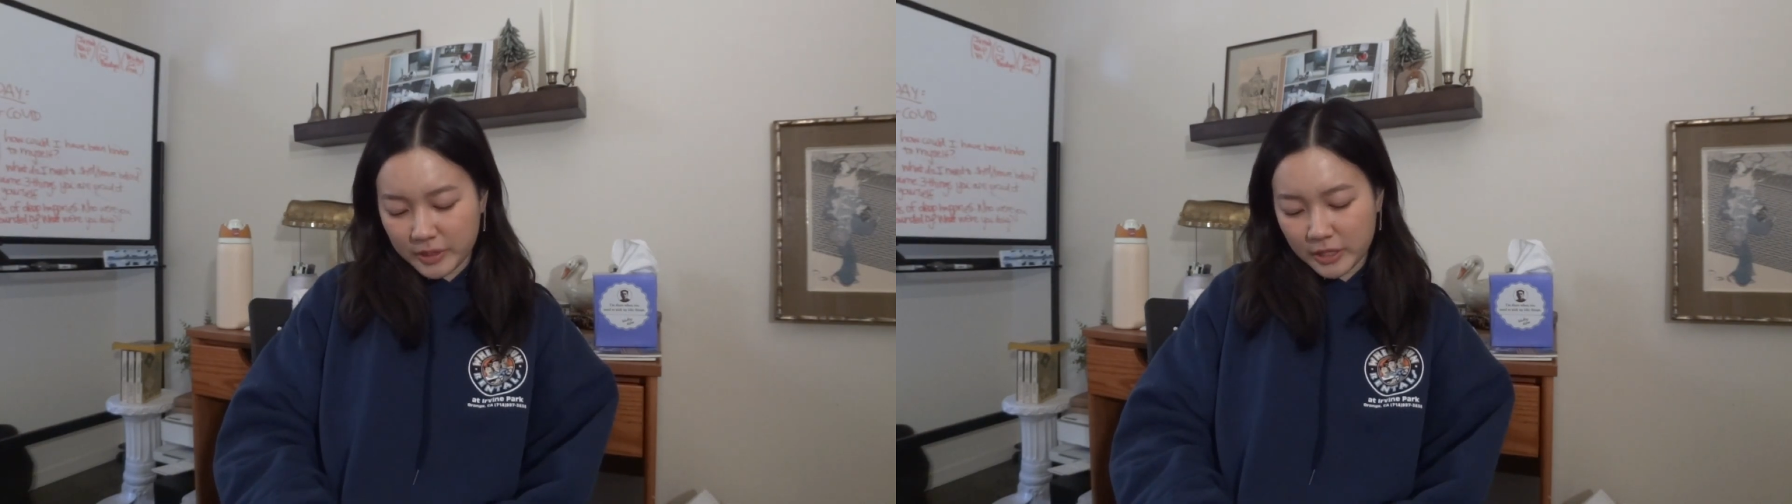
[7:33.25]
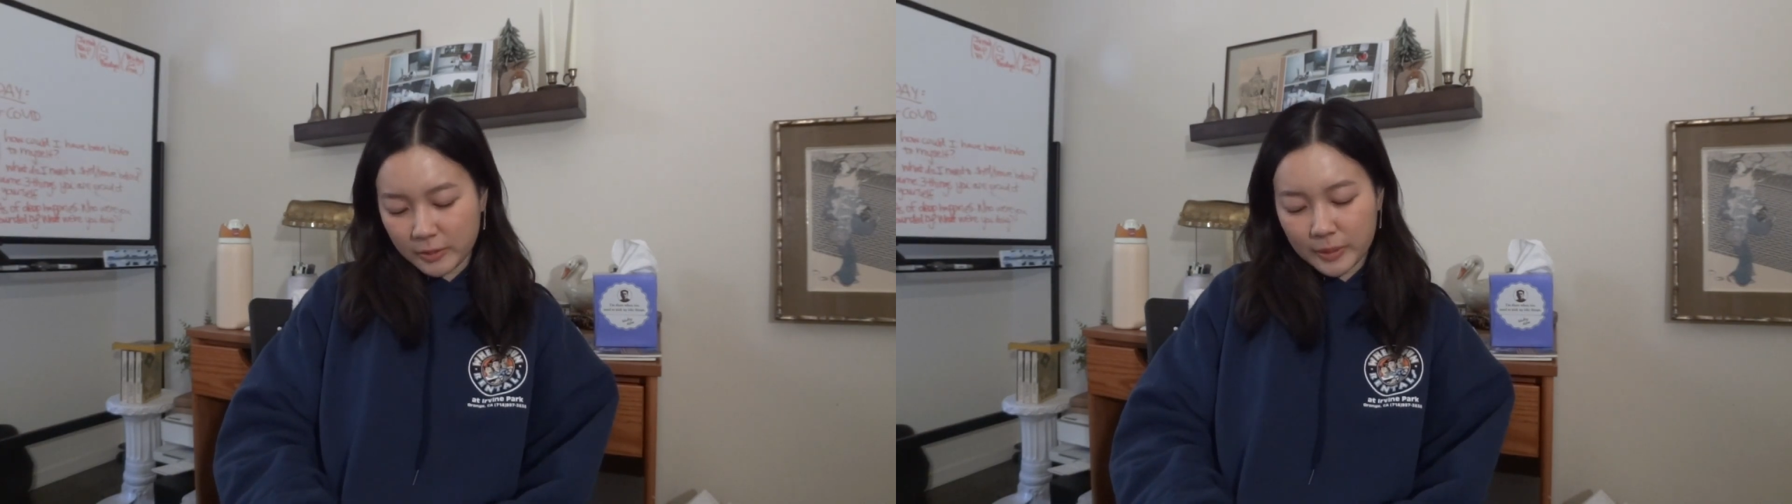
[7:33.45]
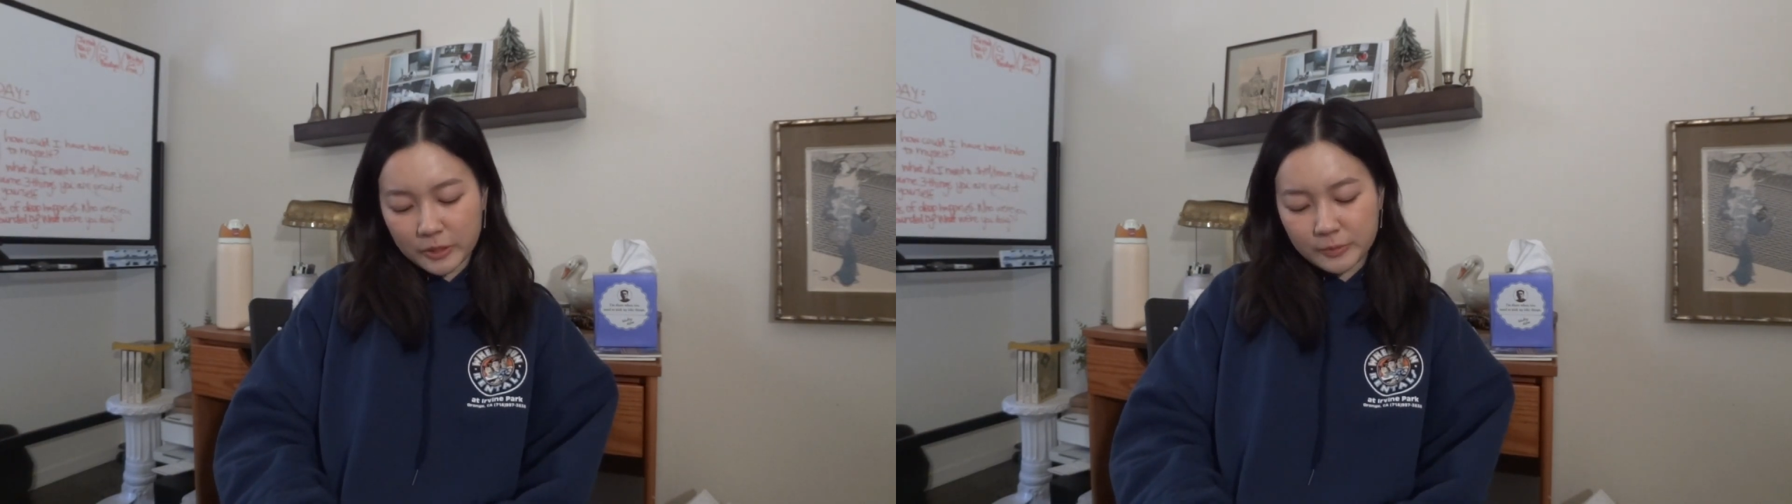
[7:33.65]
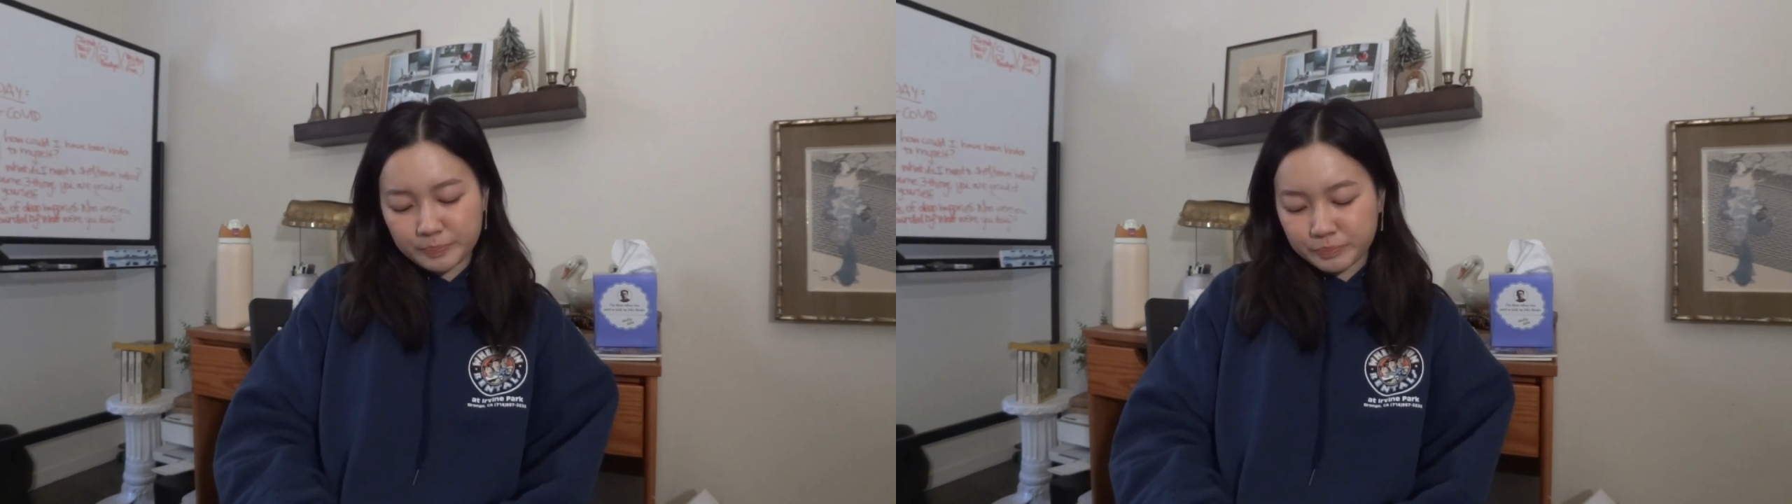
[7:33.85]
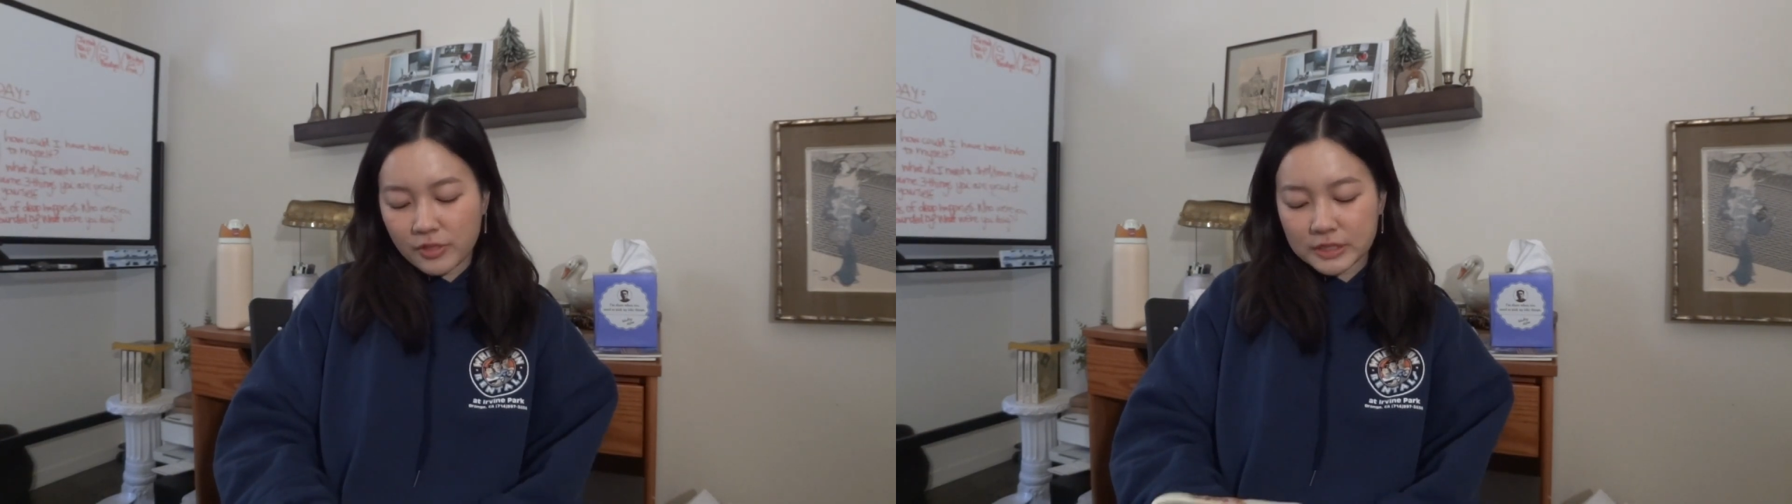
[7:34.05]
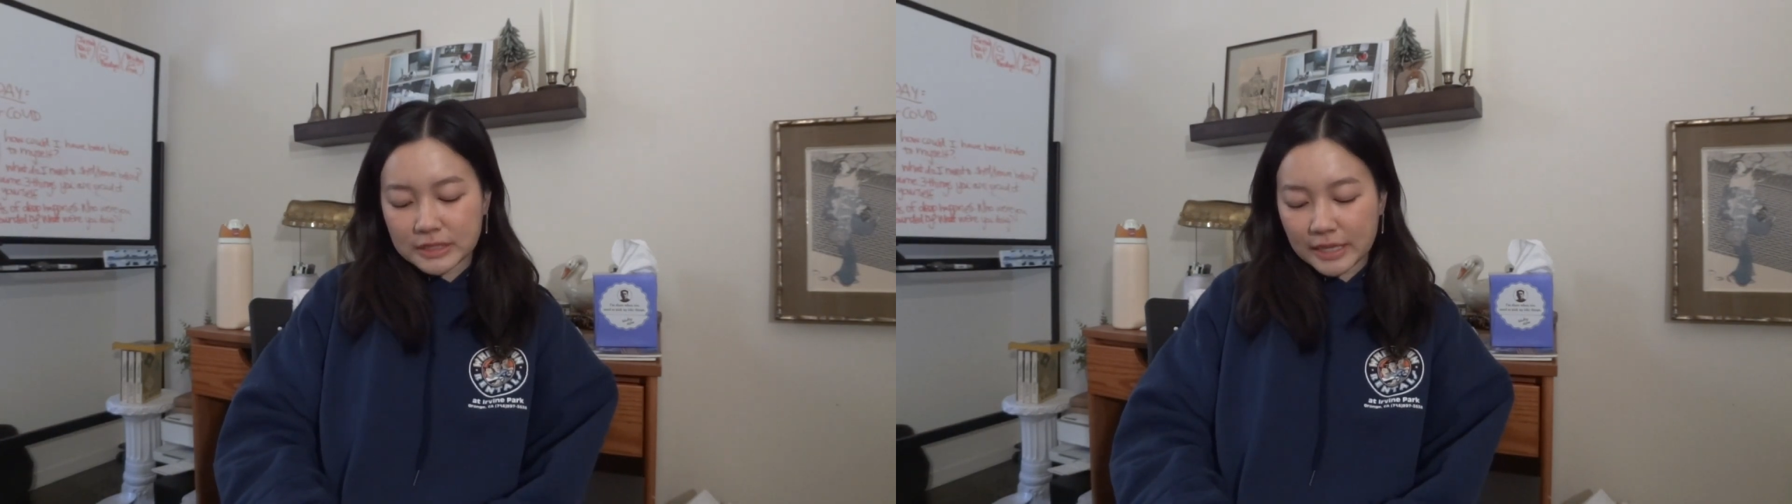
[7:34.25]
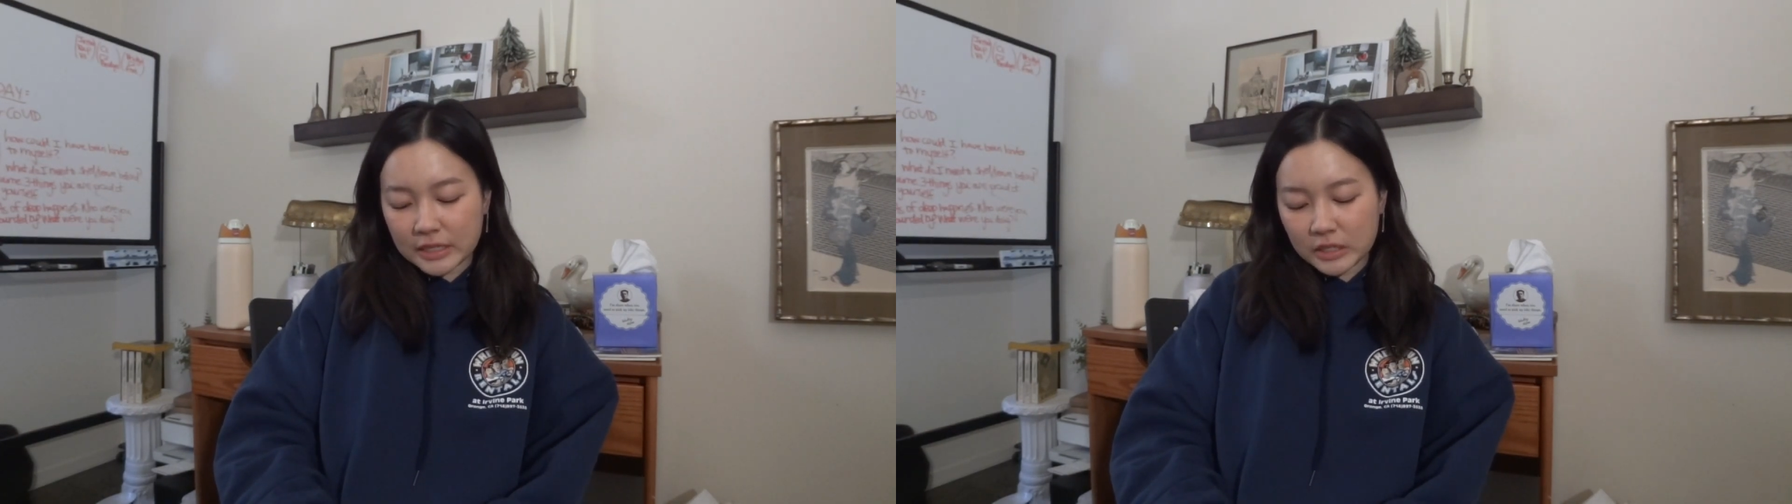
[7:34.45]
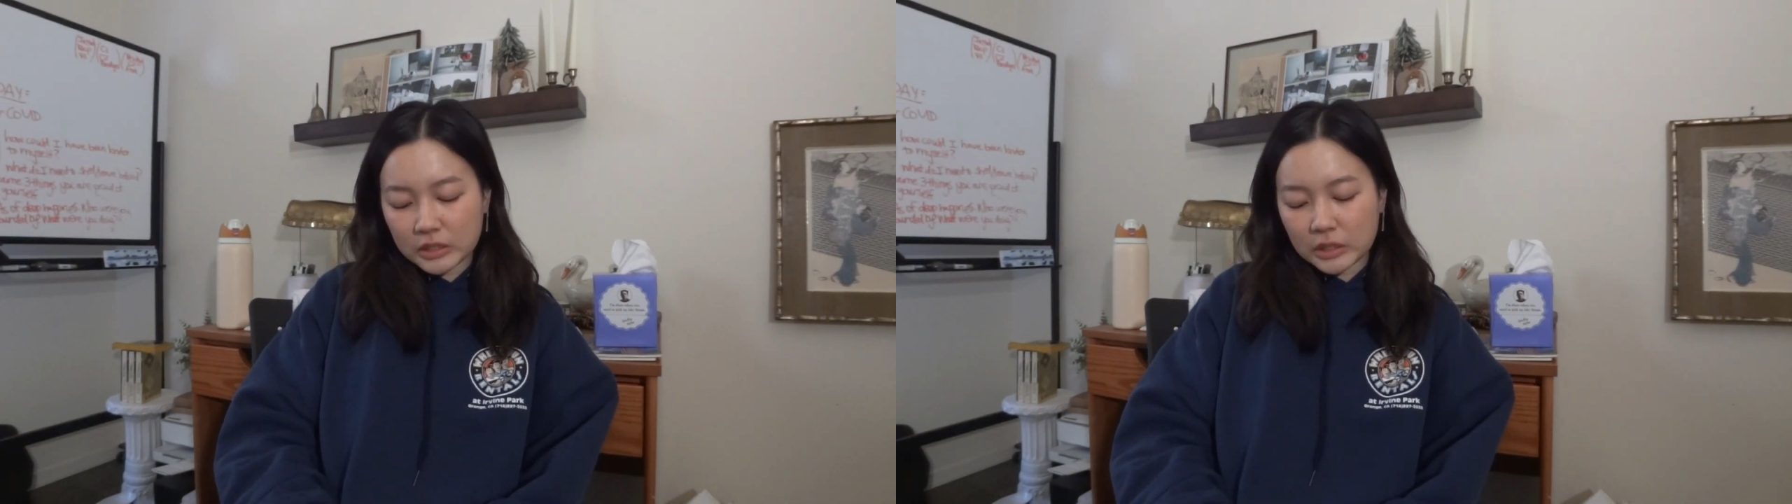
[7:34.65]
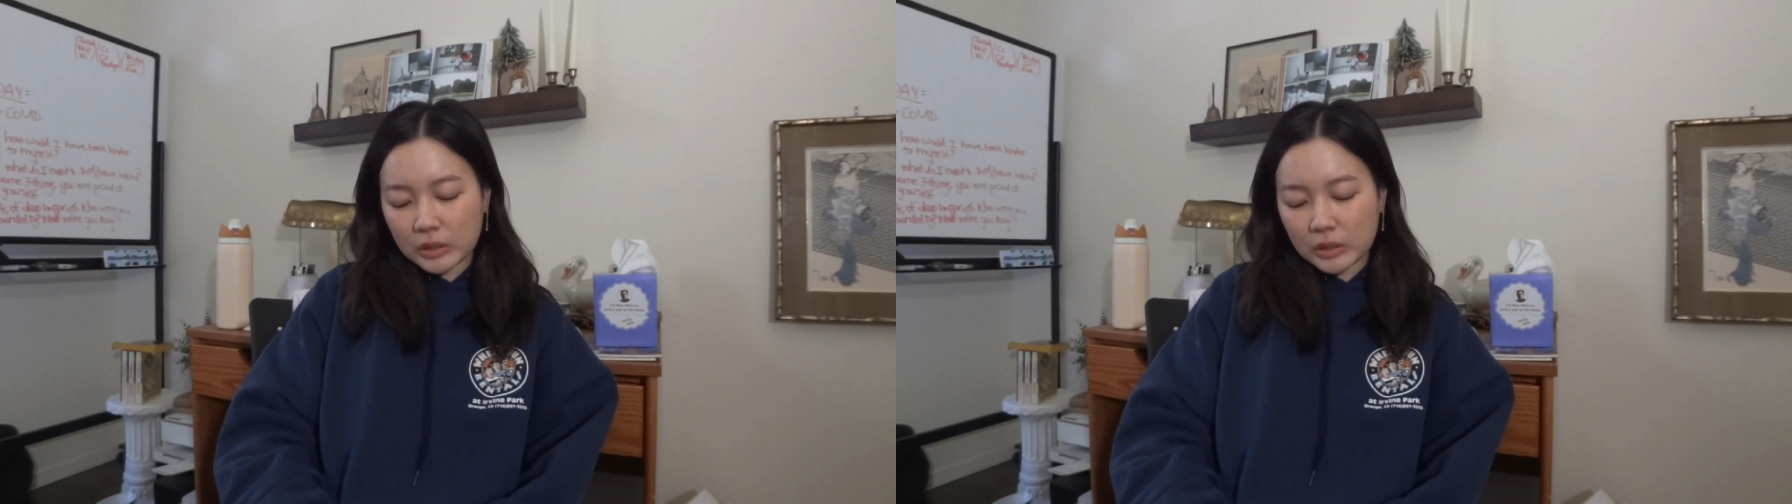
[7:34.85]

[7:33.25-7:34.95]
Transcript: think about it. The second